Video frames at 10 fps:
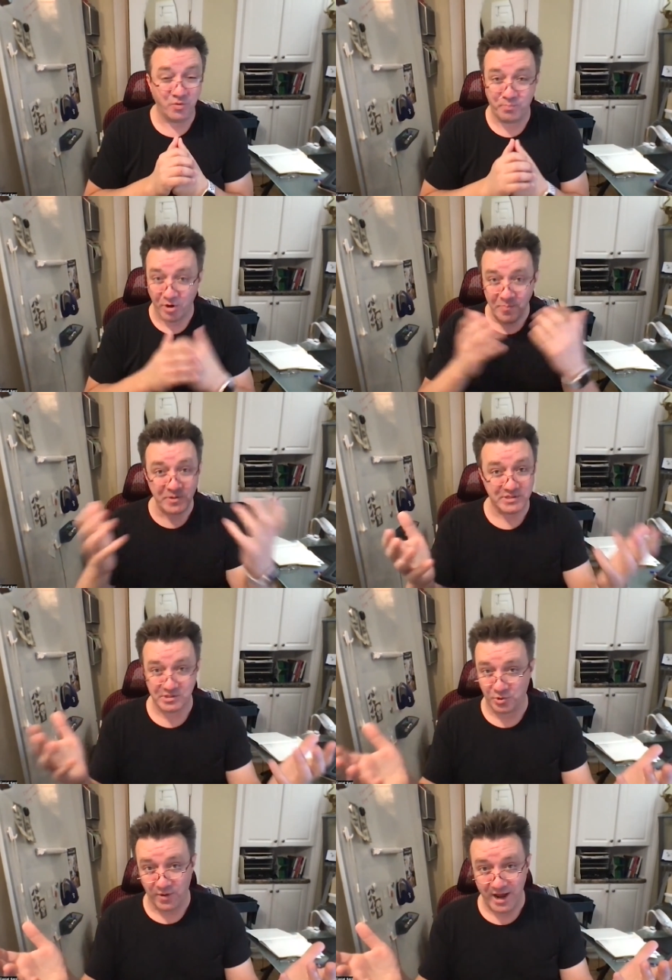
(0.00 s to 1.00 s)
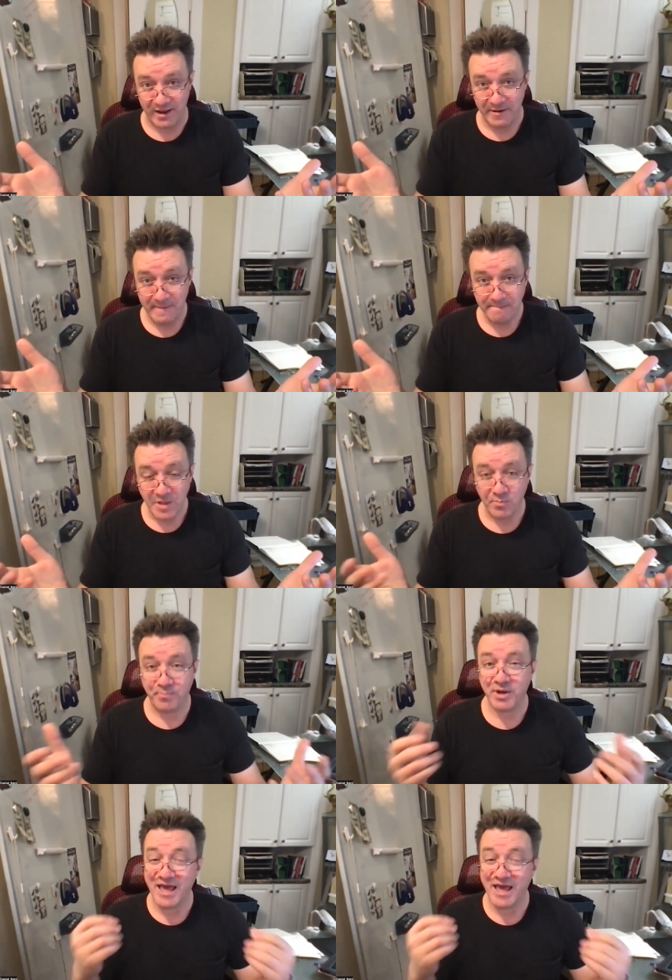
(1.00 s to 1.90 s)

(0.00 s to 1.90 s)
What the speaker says: Purpose is great, But